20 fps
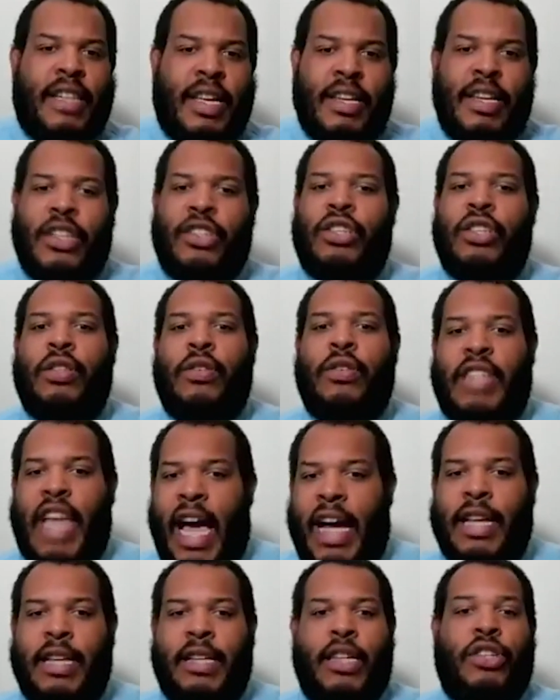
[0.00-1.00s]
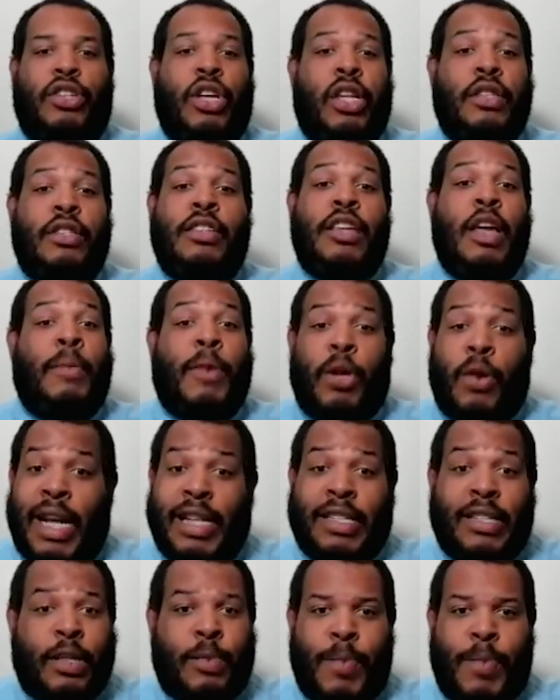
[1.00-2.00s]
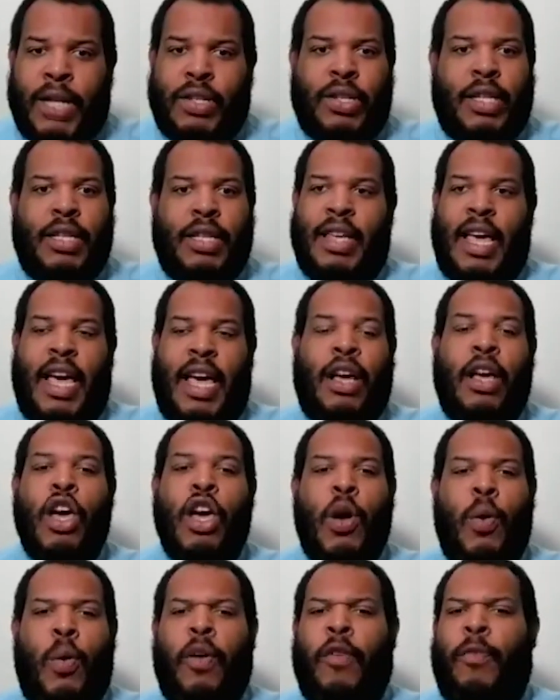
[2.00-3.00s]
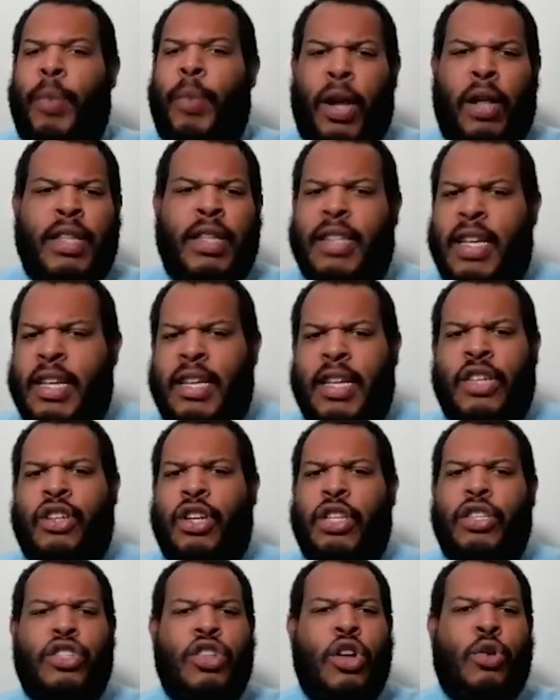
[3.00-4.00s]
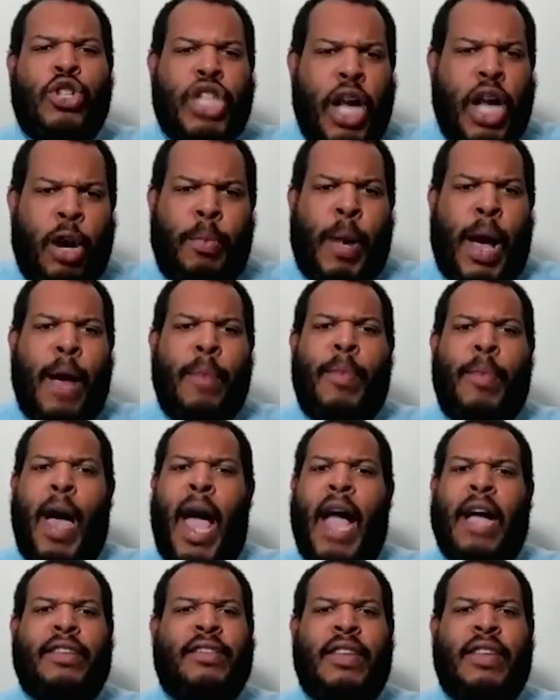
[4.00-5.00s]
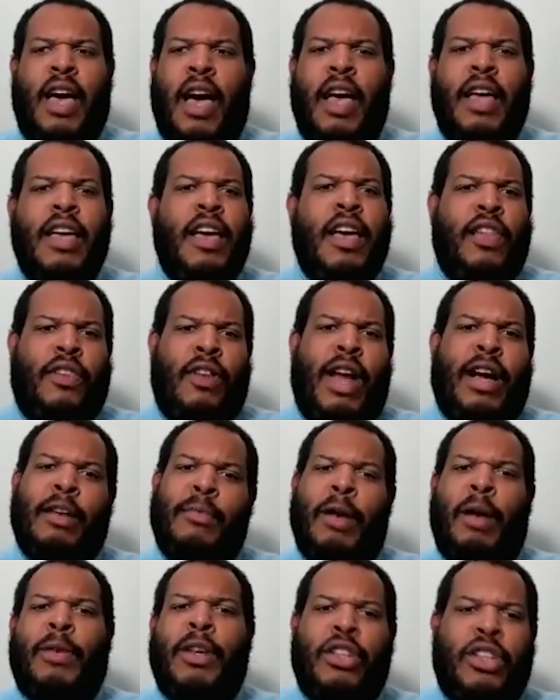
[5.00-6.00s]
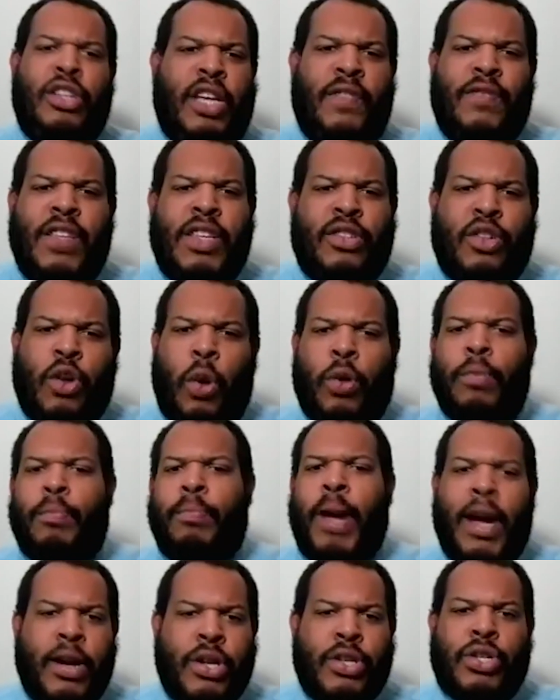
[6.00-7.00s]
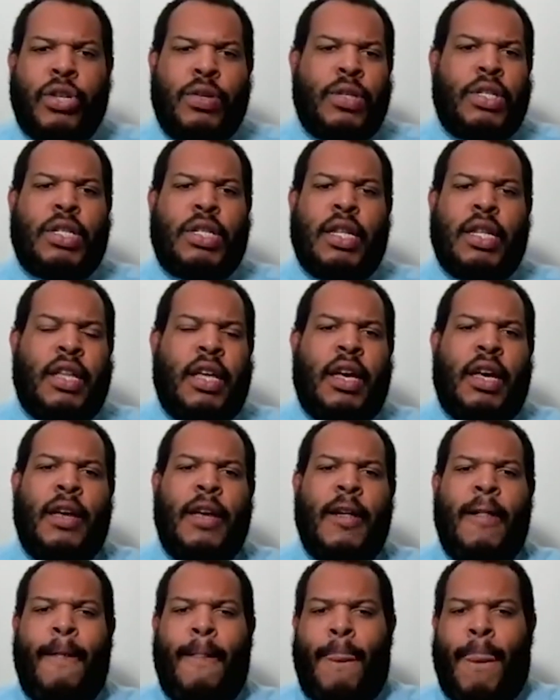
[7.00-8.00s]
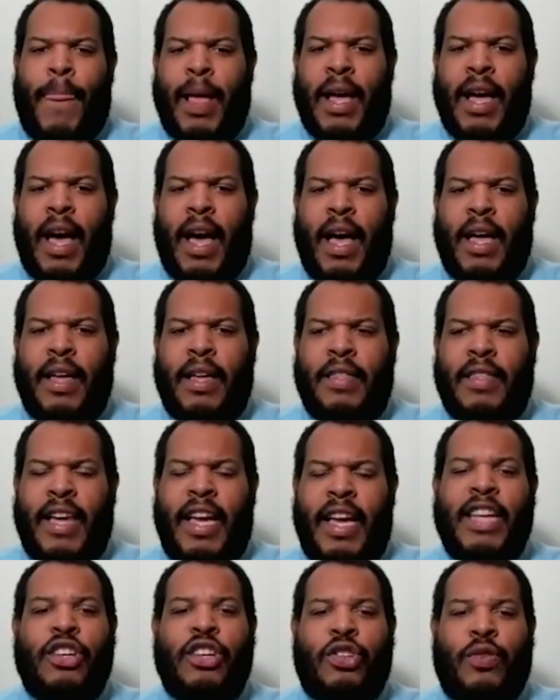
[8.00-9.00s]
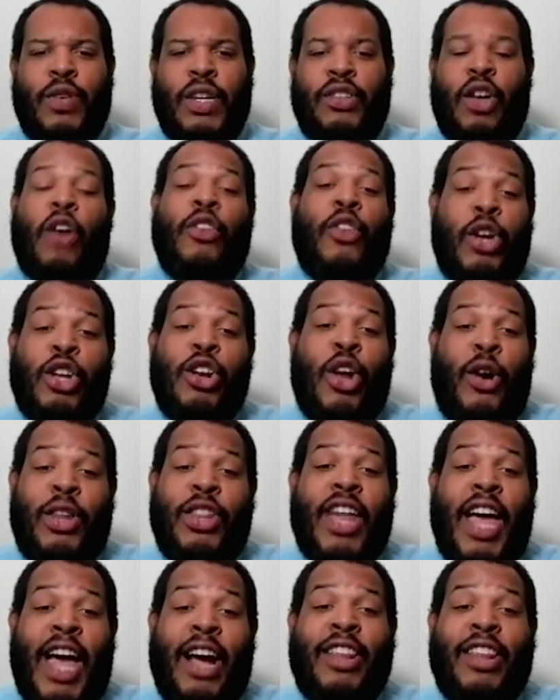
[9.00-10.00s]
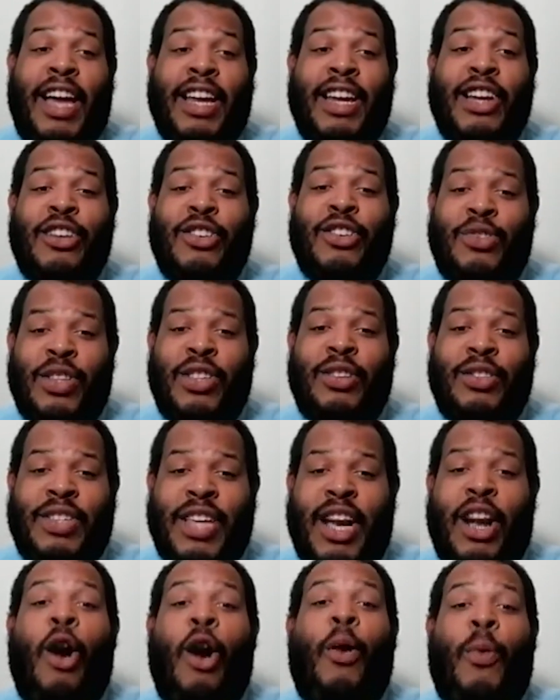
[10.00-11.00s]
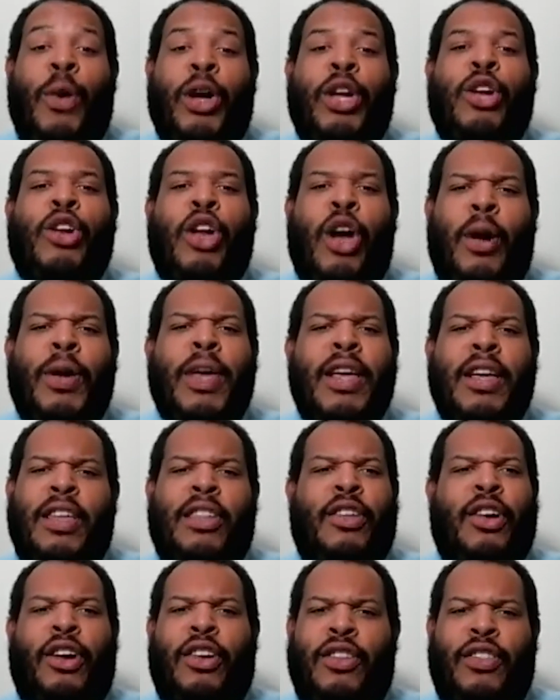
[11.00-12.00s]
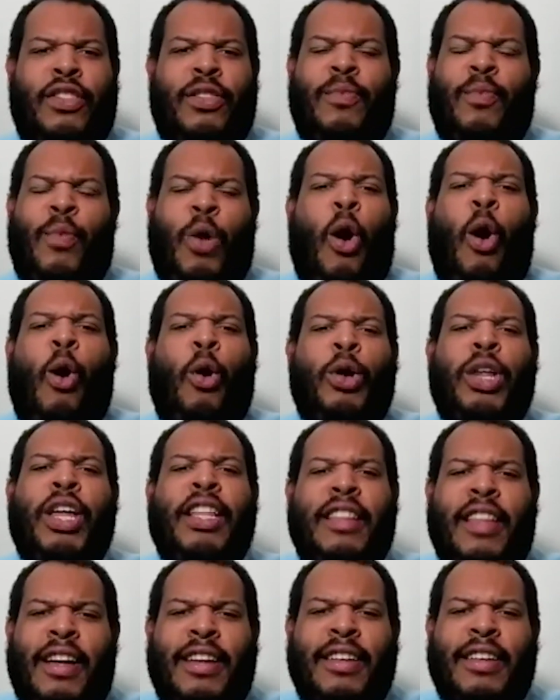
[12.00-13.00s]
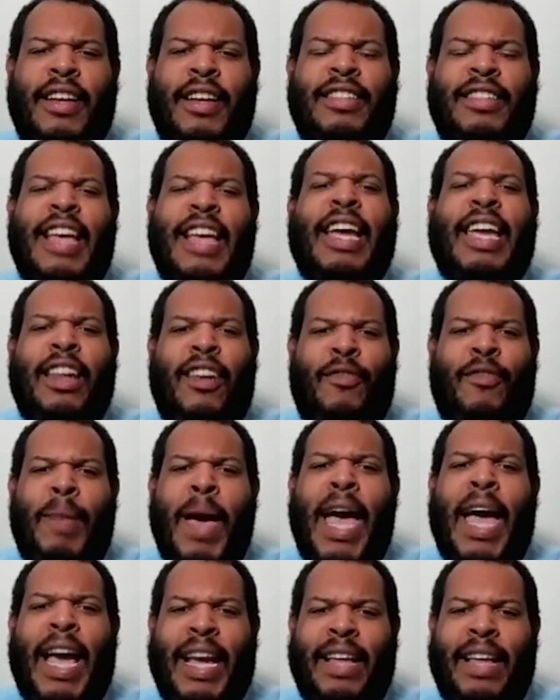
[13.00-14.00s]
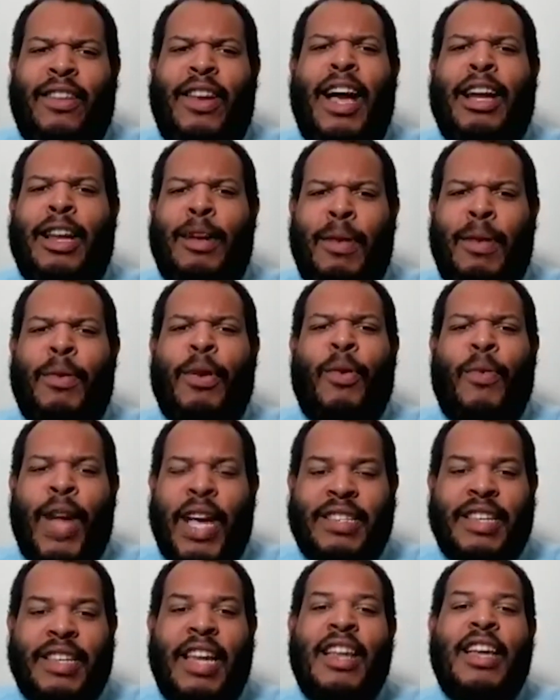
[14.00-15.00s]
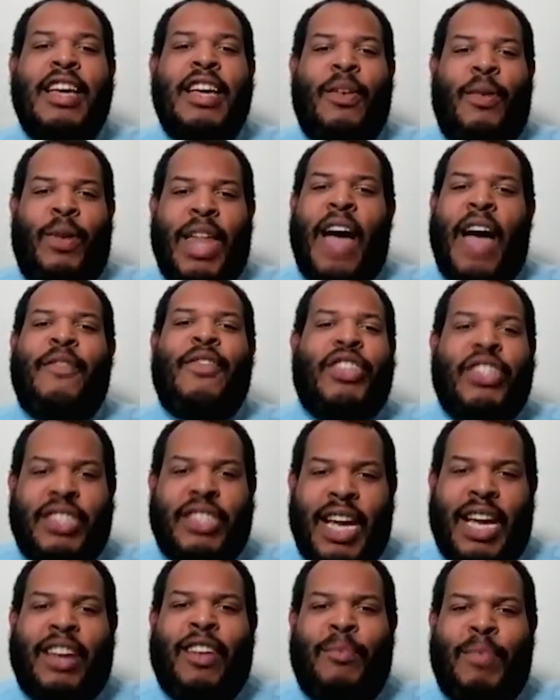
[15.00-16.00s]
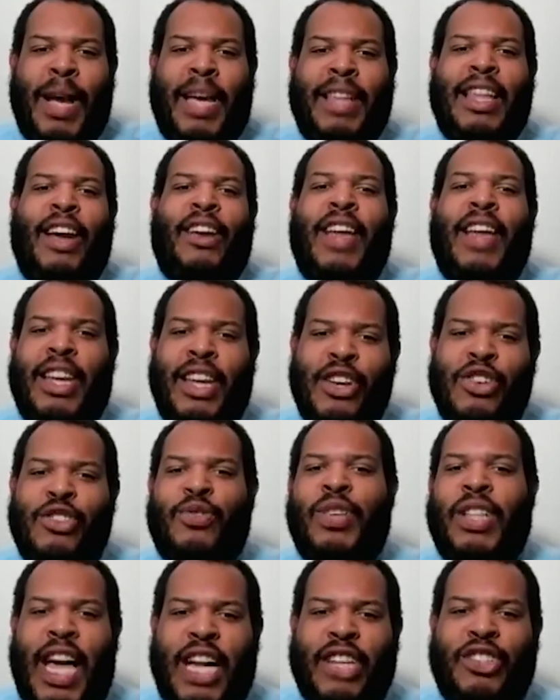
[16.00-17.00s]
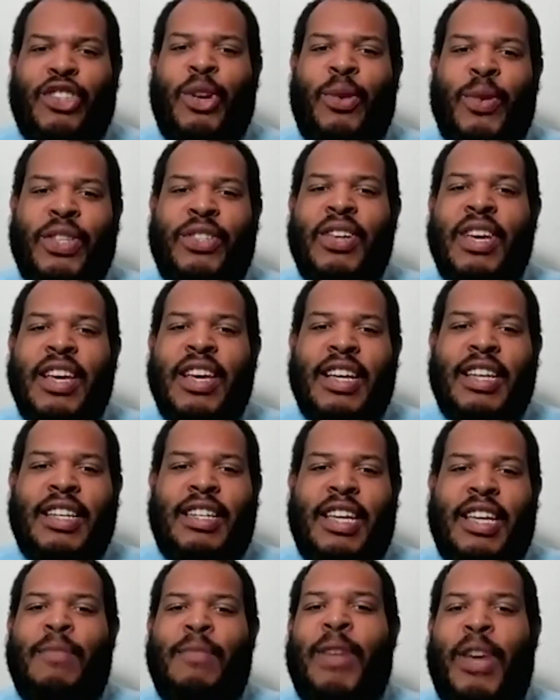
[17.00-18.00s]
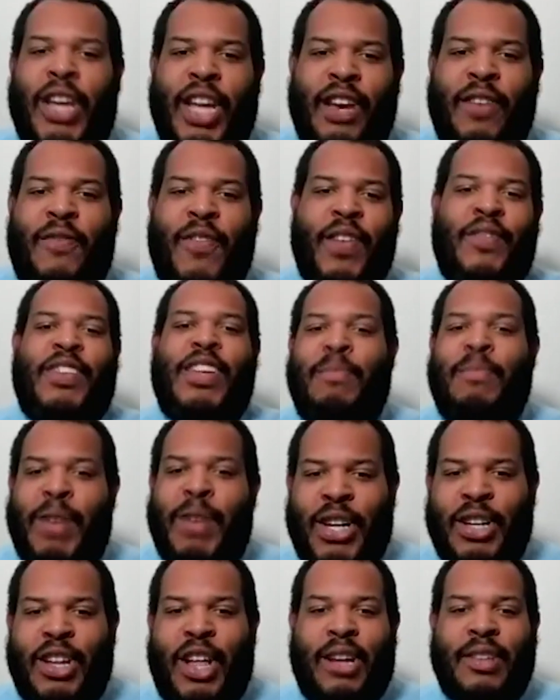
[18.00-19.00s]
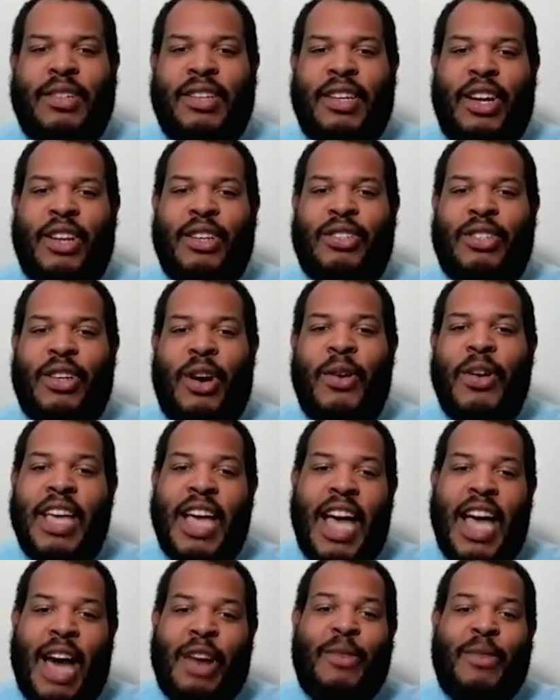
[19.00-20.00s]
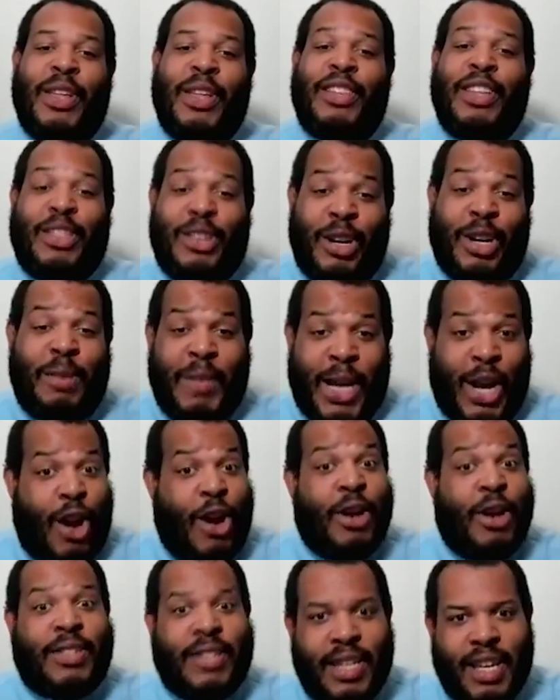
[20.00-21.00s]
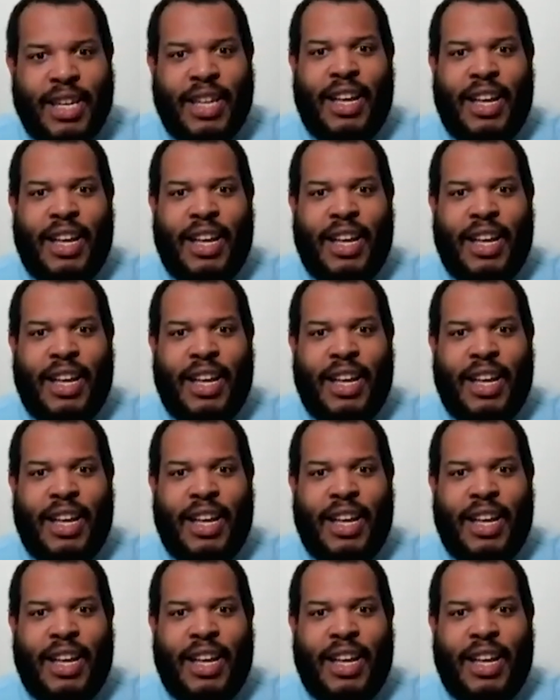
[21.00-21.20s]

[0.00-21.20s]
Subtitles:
condition, there's that condition. Democrats especially saying, well, we've put all these conditions, no share buybacks. They're not going to be able to give these golden parachutes to the the industries. Although, in the airline industry, they're saying, oh, well, we're holding the executive pay. They're not going to be able to raise it. Well, the average executive pay in the airline industry last year was $10 million to $15 million a year. So I don't really think they're going to be hurt.